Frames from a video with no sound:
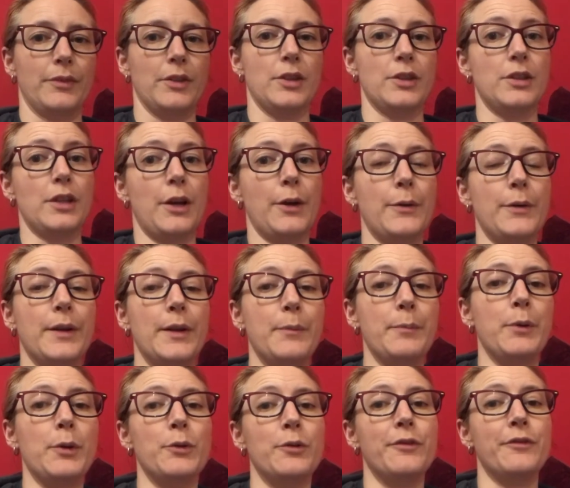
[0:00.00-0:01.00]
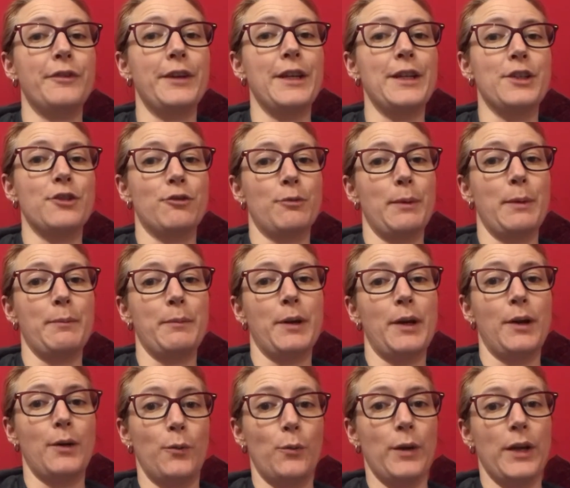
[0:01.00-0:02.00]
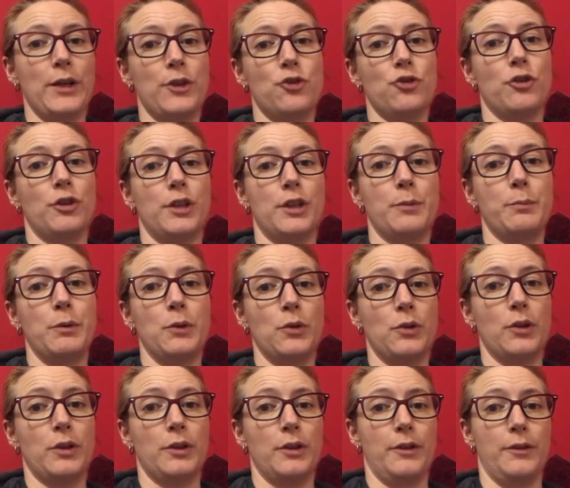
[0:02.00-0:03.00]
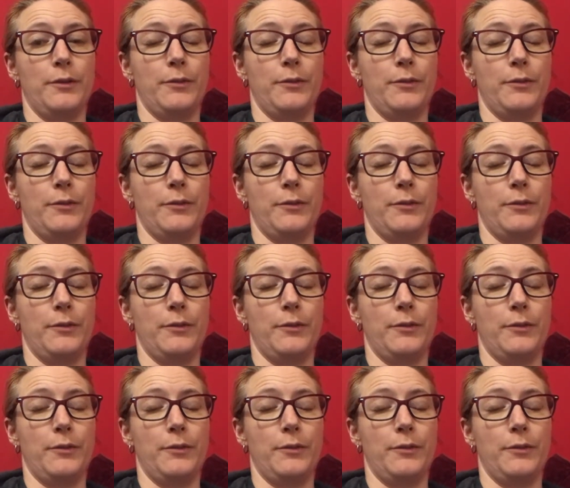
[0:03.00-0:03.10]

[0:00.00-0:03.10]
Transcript: So an important thing to remember when trying to book